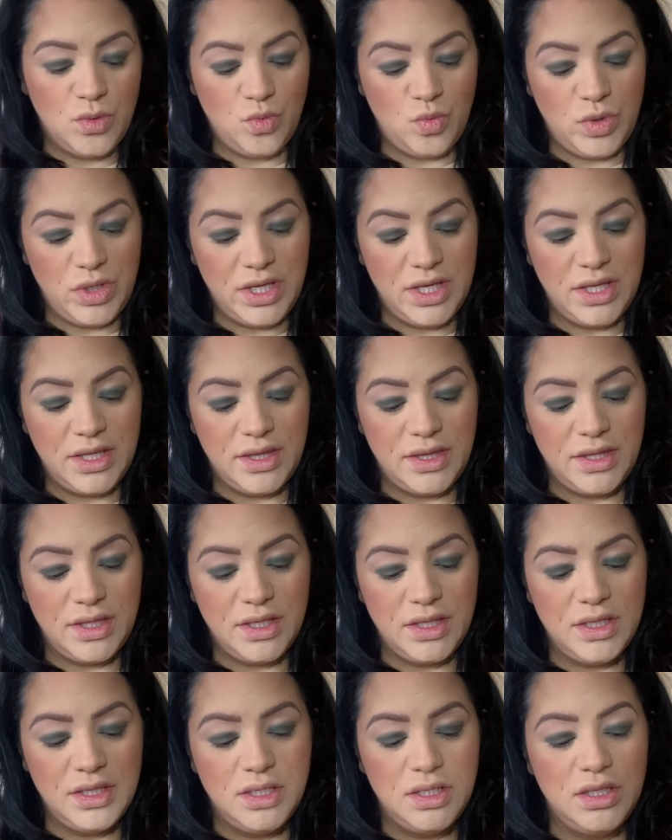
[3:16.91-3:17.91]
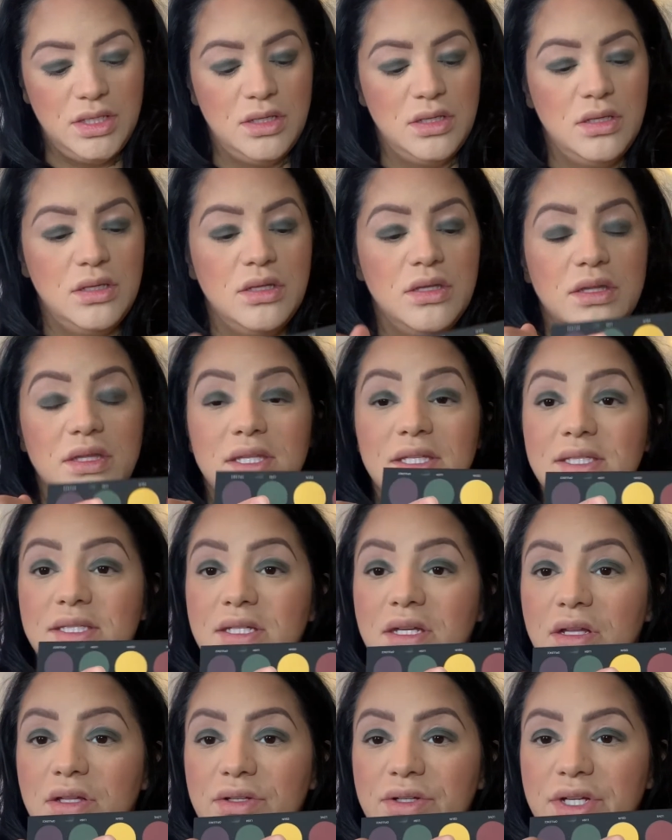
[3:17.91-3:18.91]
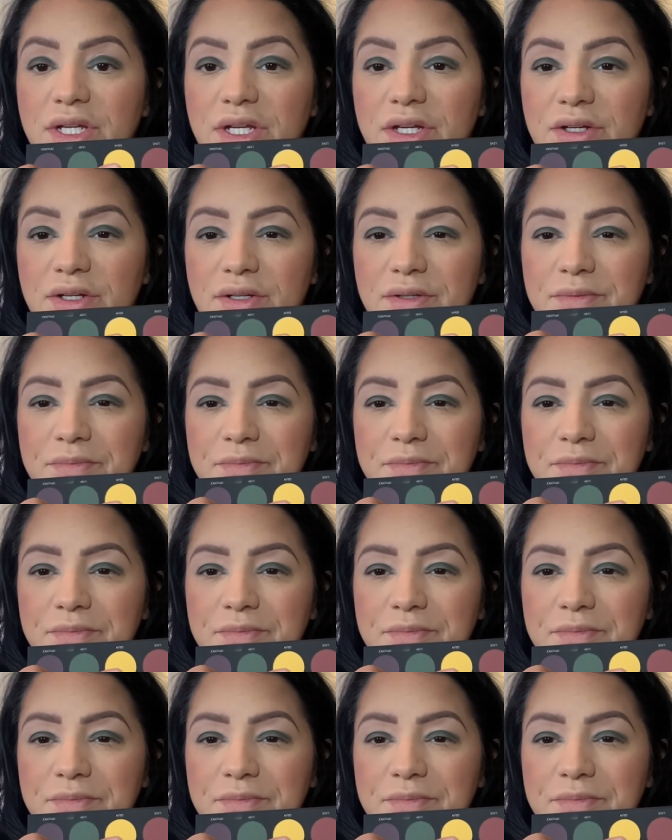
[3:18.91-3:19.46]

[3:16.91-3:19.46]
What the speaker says: with this color here.